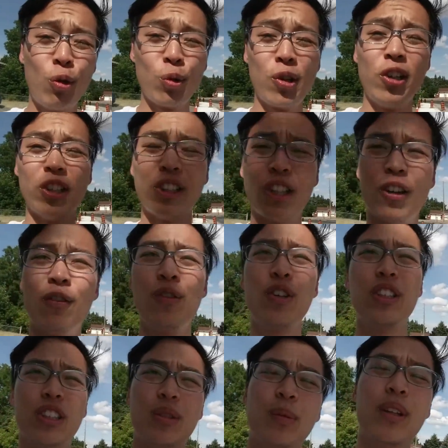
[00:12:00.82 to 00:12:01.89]
tone to yourself, you
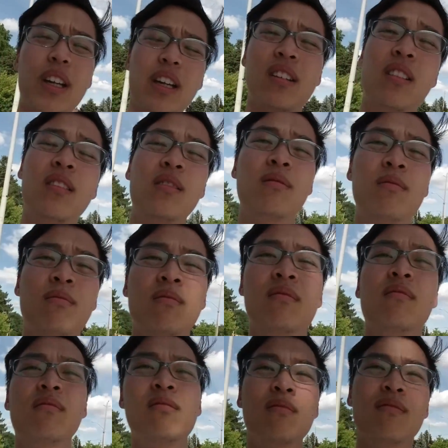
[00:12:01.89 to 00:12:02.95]
can just be like,
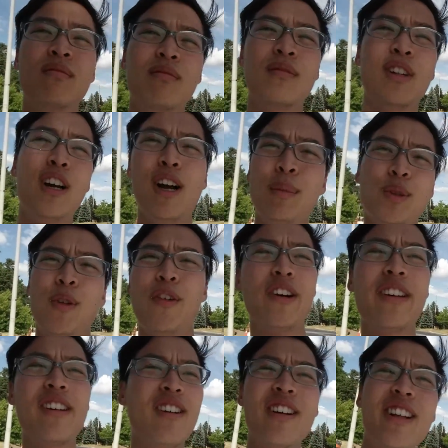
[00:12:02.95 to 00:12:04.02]
I'm so
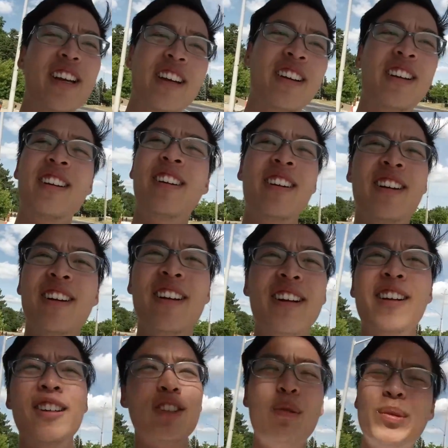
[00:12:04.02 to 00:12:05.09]
fucking ugly.
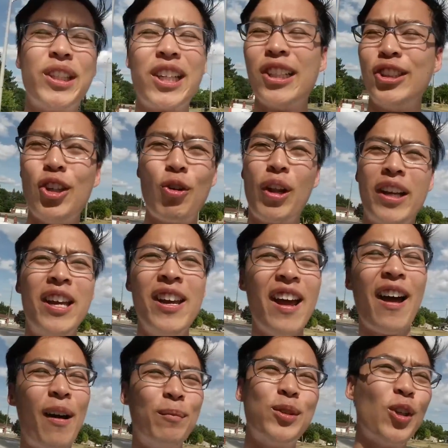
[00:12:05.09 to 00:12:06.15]
It's almost like a joke, like,
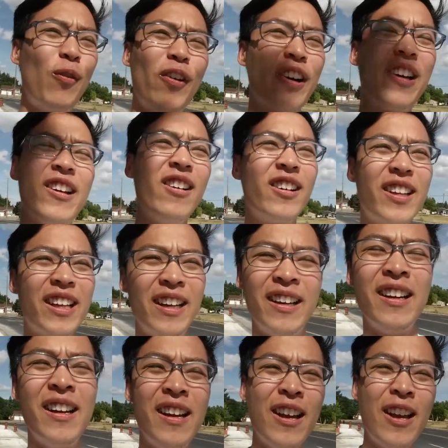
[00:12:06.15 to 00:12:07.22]
yeah, I'm so fucking ugly.
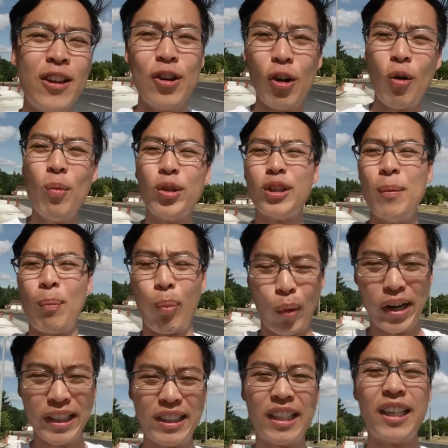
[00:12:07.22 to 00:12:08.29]
You're almost
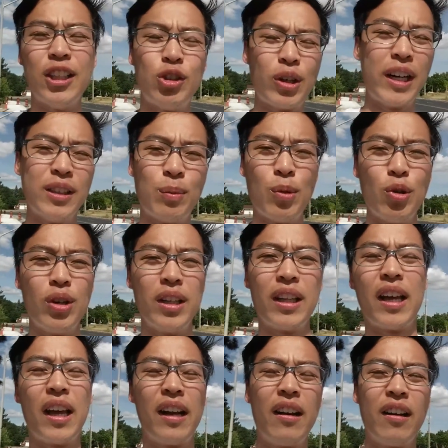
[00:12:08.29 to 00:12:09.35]
embracing and transmuting
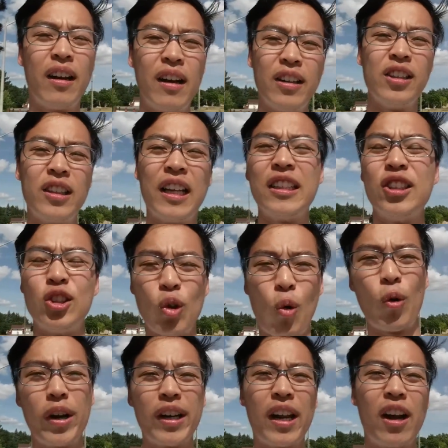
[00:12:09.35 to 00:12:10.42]
that
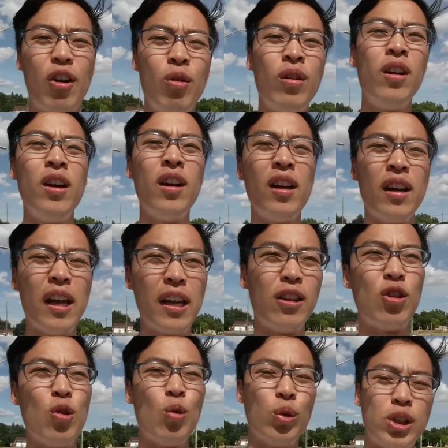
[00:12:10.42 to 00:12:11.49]
story now
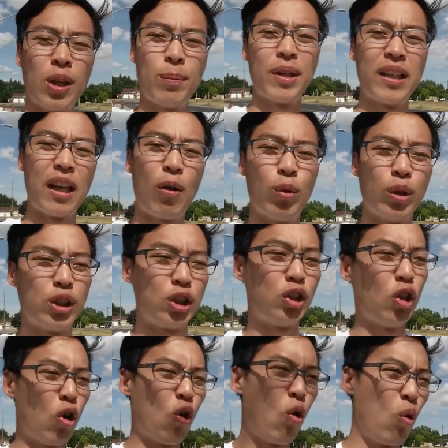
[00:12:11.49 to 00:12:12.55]
into something that was
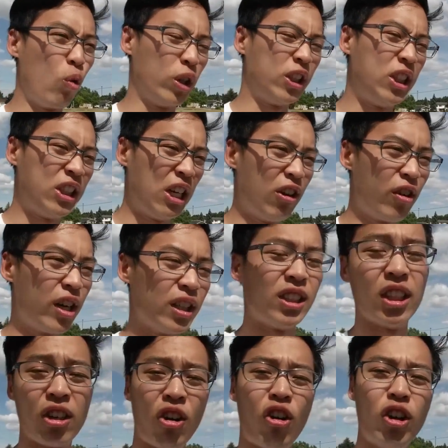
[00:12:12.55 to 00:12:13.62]
so
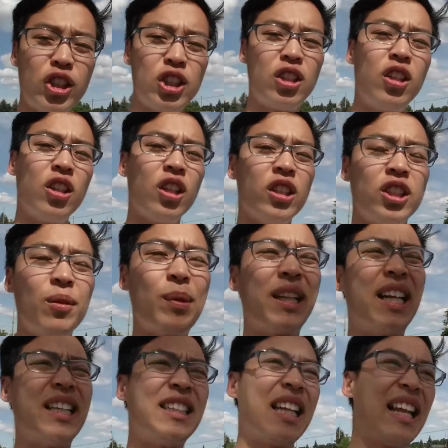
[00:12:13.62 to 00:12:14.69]
serious and harsh to
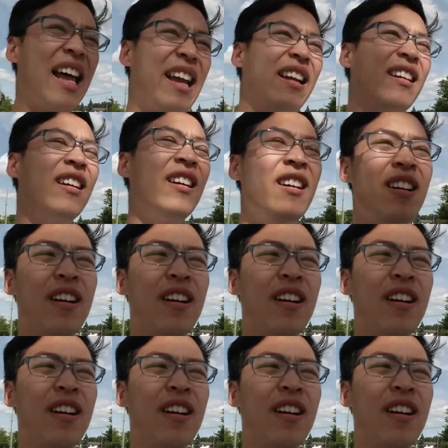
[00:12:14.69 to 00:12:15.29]
something that's light,